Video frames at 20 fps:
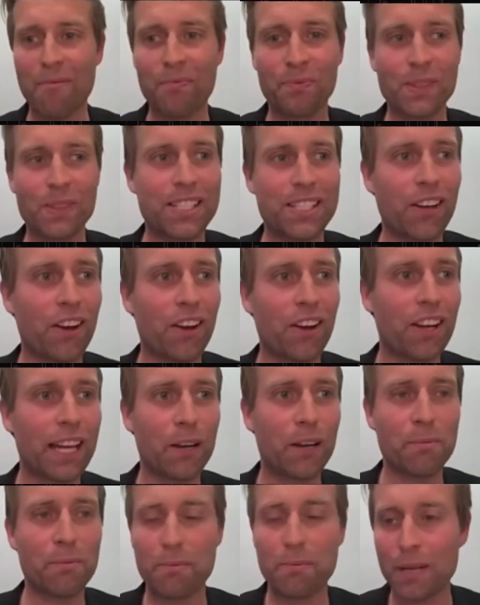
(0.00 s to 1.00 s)
so
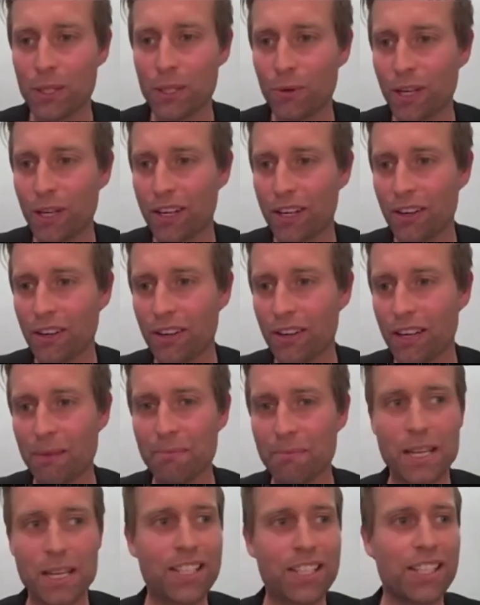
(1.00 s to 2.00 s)
it'll be much quicker
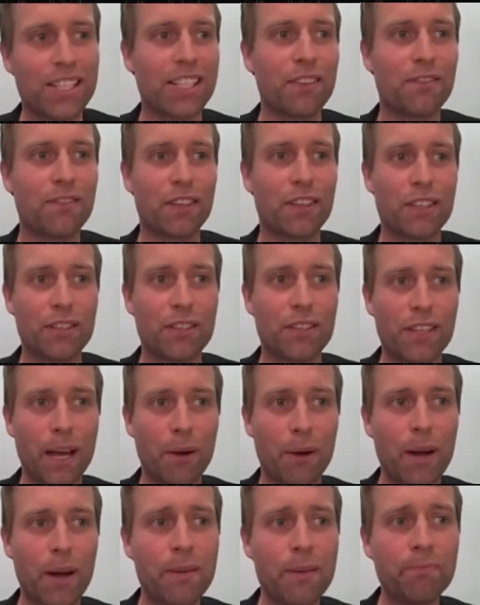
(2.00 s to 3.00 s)
and much easier for you to do it
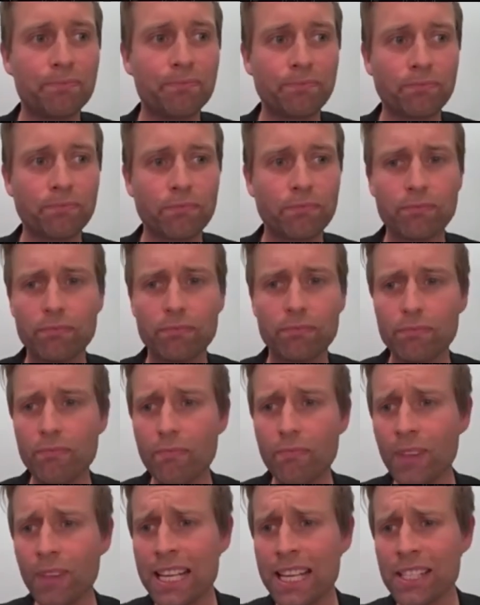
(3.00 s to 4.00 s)
that way.
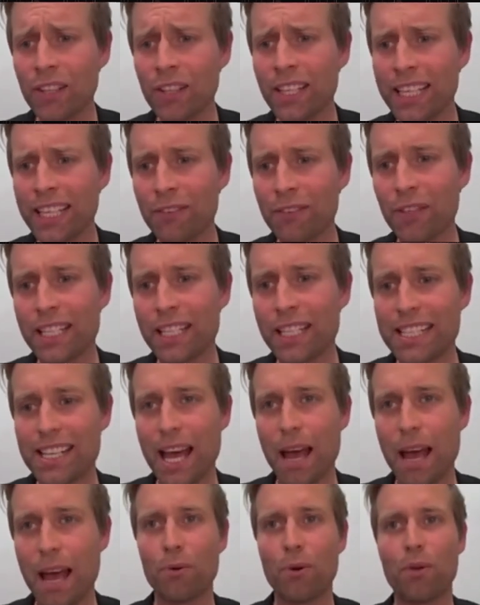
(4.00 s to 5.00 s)
And so to give you an
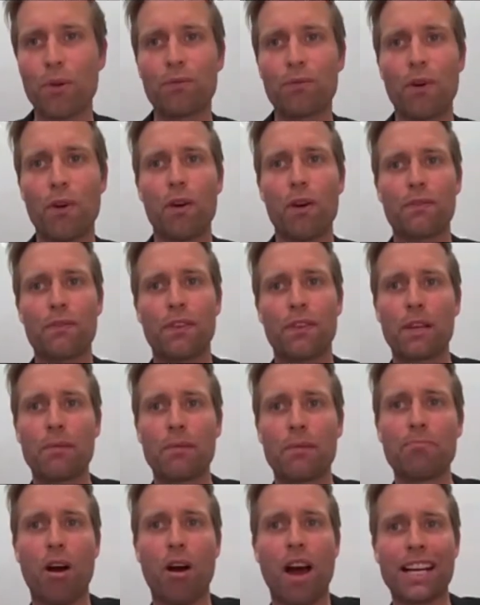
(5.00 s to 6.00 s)
example of
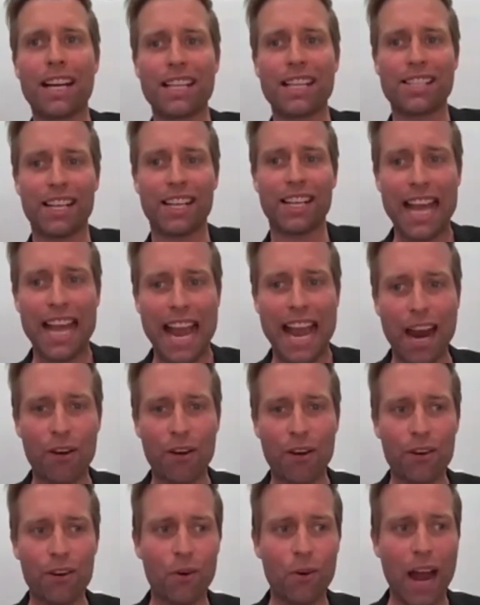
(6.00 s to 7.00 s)
combining, say, an
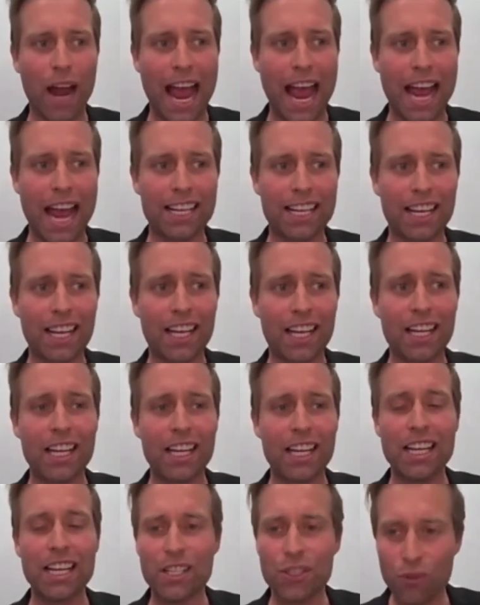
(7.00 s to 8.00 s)
aerial and a
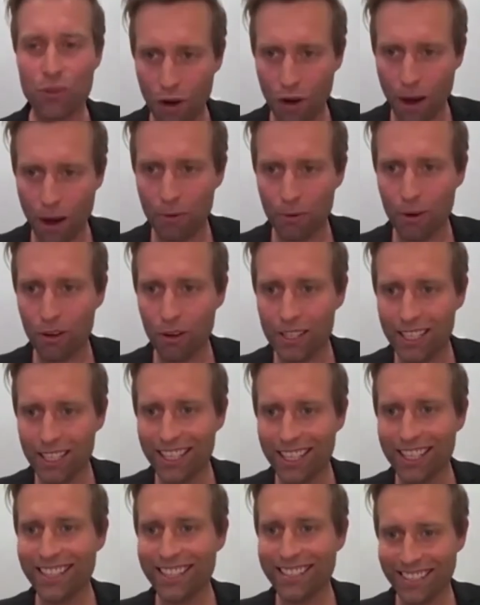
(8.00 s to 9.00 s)
tripod
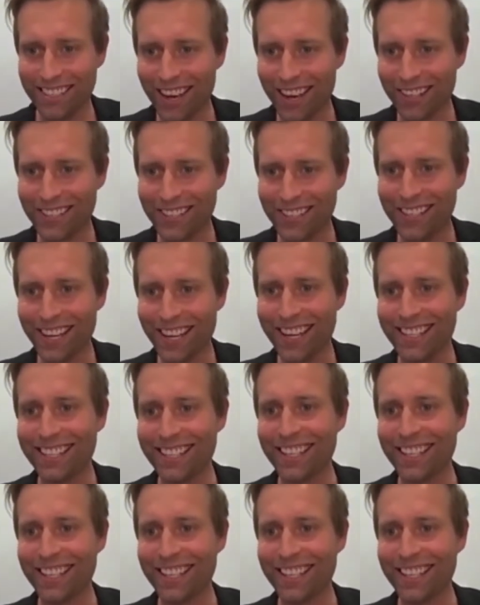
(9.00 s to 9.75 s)
data set.